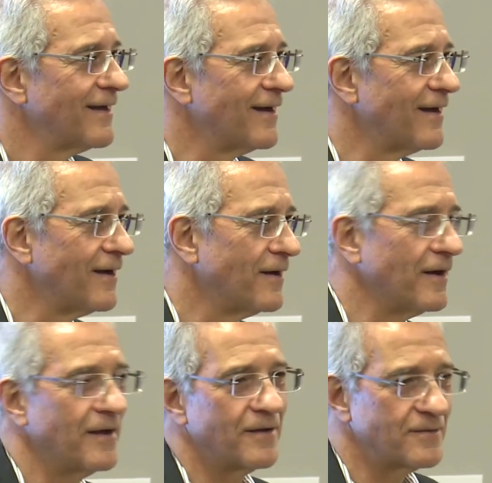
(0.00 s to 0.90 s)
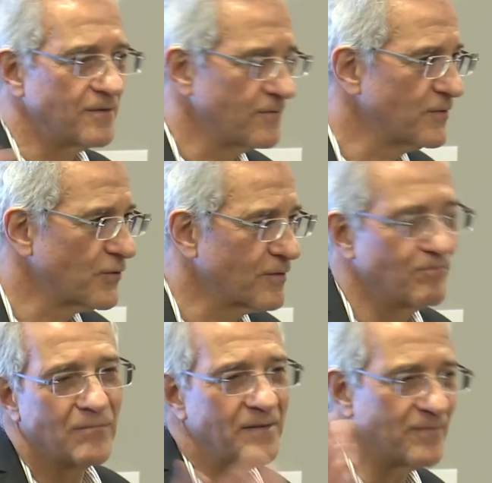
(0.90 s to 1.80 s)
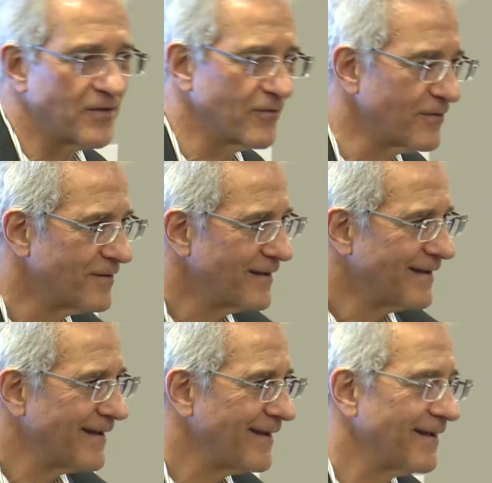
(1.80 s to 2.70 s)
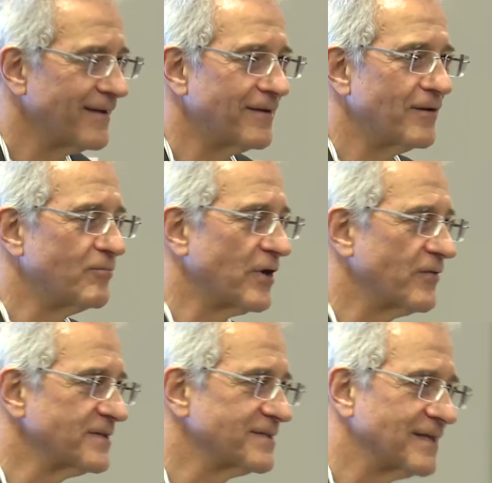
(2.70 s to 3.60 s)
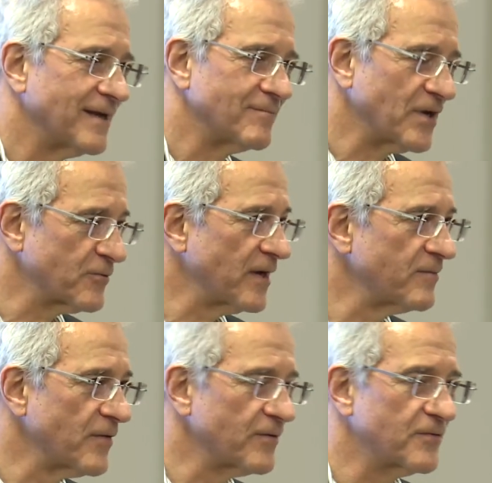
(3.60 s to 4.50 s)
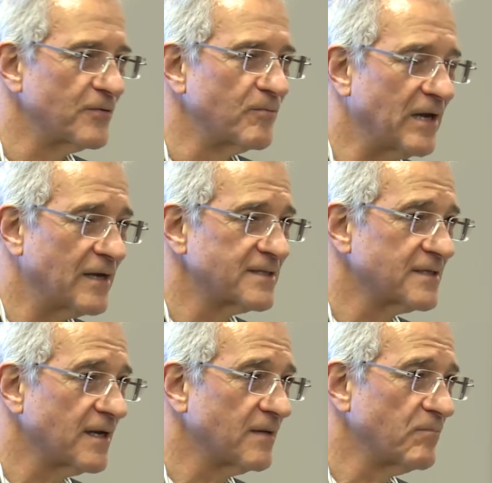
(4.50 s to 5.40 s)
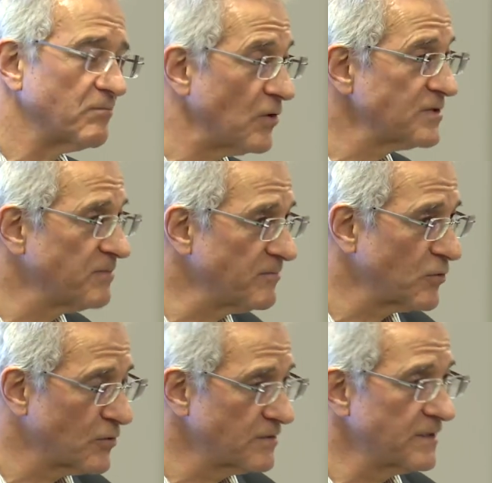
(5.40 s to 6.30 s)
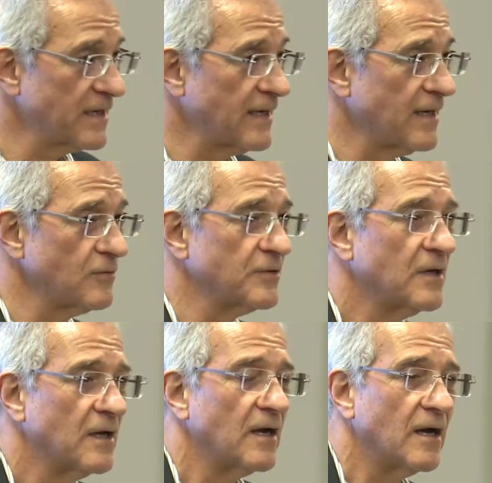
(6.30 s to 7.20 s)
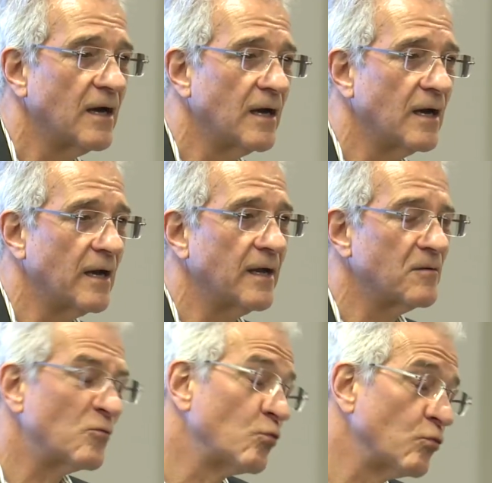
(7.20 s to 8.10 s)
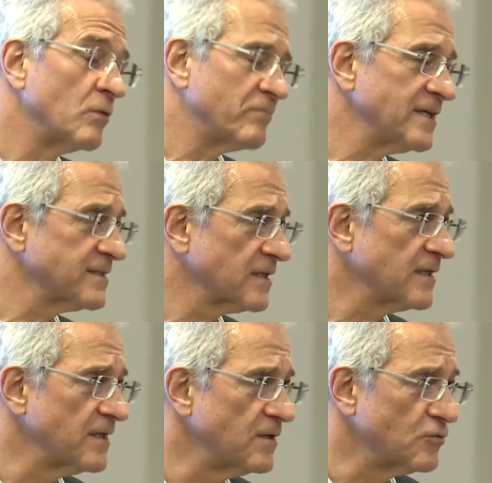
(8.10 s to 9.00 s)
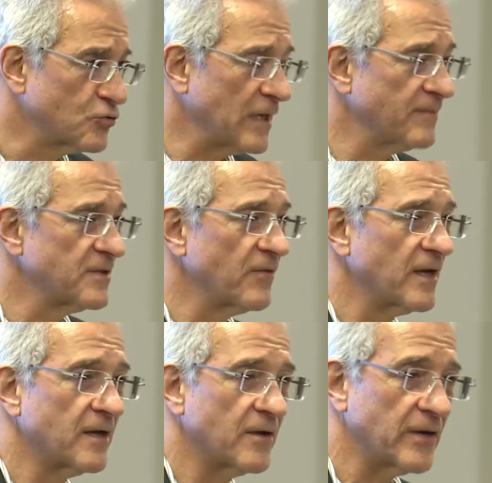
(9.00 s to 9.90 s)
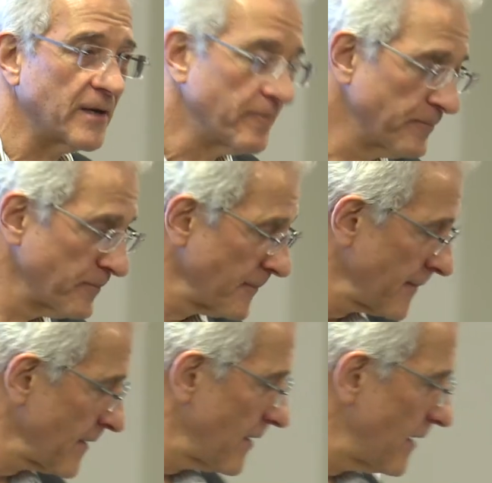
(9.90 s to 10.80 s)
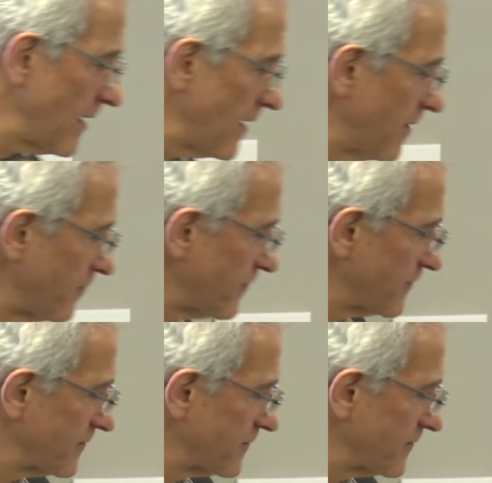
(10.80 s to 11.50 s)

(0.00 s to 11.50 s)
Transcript: uh, and took my mother and her brothers and my grandmother to Palestine, but most people couldn't get out uh, and were basically trapped in that area. Um,